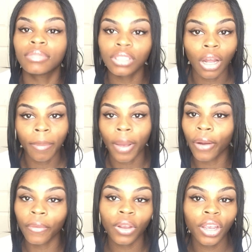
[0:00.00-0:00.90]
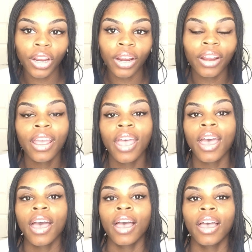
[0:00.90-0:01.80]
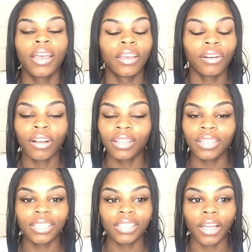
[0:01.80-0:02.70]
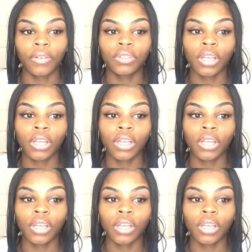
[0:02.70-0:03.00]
start my career. And all of this stuff.